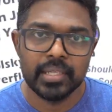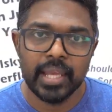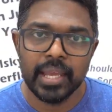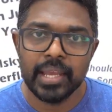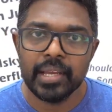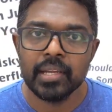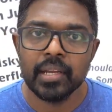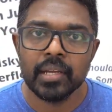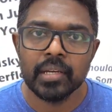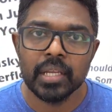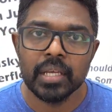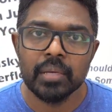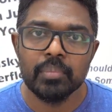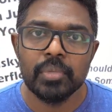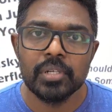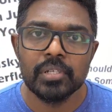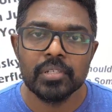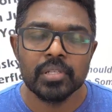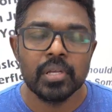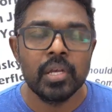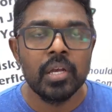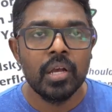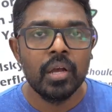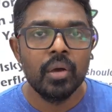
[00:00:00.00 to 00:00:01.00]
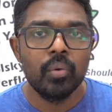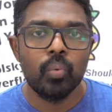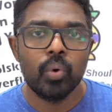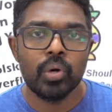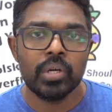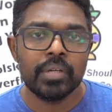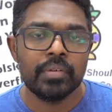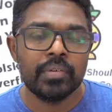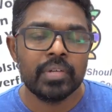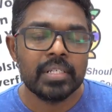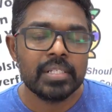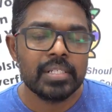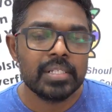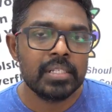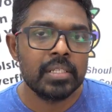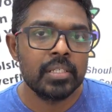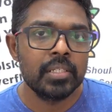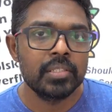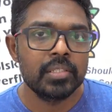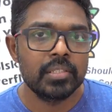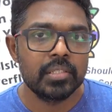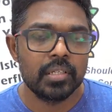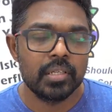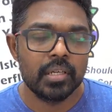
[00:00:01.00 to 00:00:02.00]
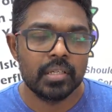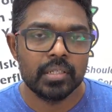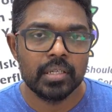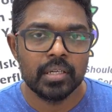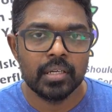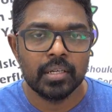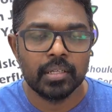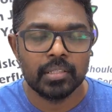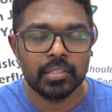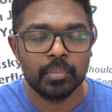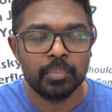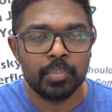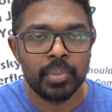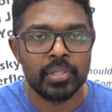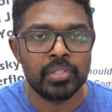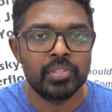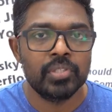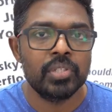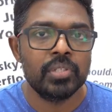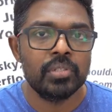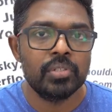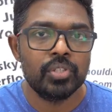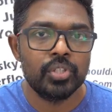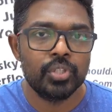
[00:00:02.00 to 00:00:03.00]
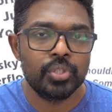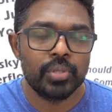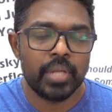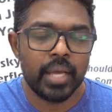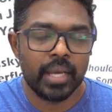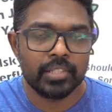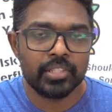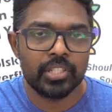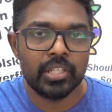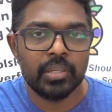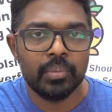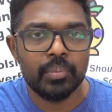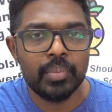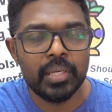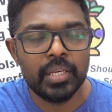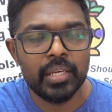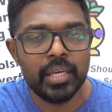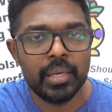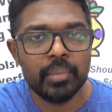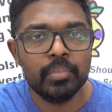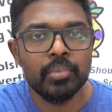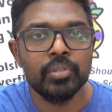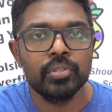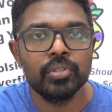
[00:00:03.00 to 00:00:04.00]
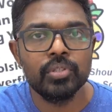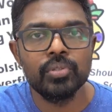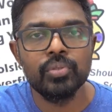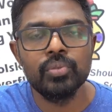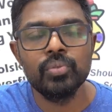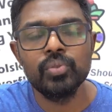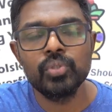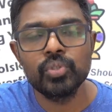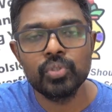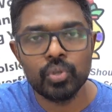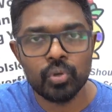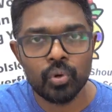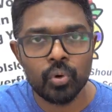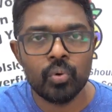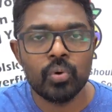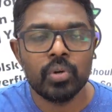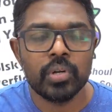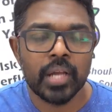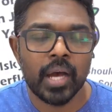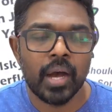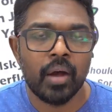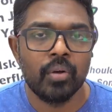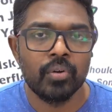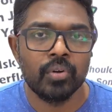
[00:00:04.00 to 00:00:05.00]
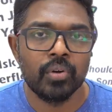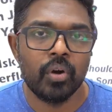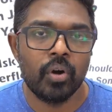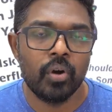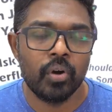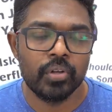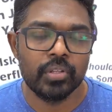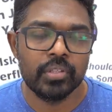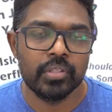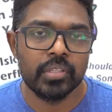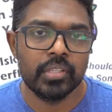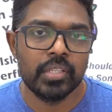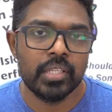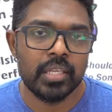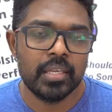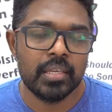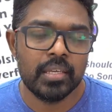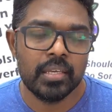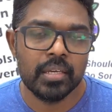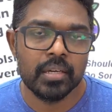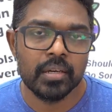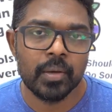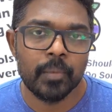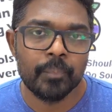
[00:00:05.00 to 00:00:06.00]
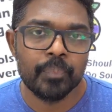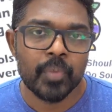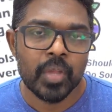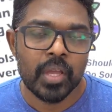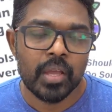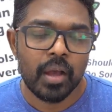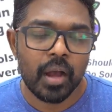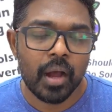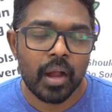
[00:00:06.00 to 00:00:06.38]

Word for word: data tables. Whatever it is, uh, the person should actually be able to scroll down on the uh,